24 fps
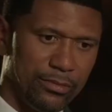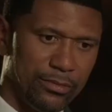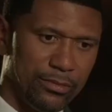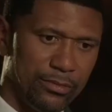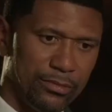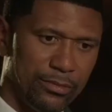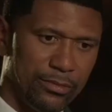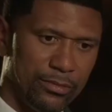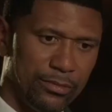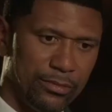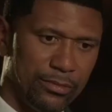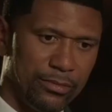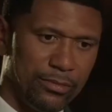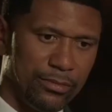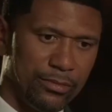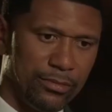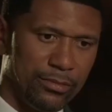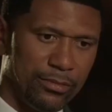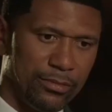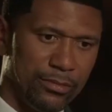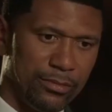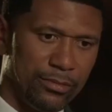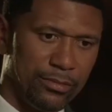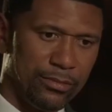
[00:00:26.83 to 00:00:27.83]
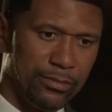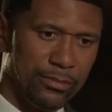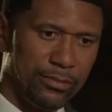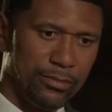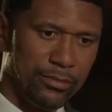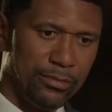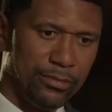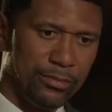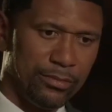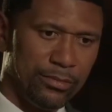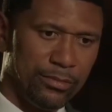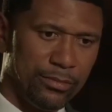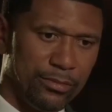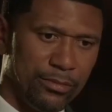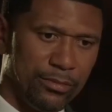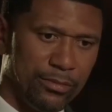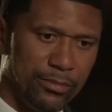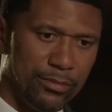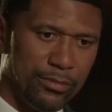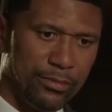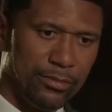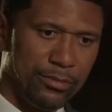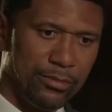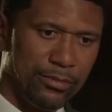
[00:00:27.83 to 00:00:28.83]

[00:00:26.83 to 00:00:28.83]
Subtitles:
[no speech]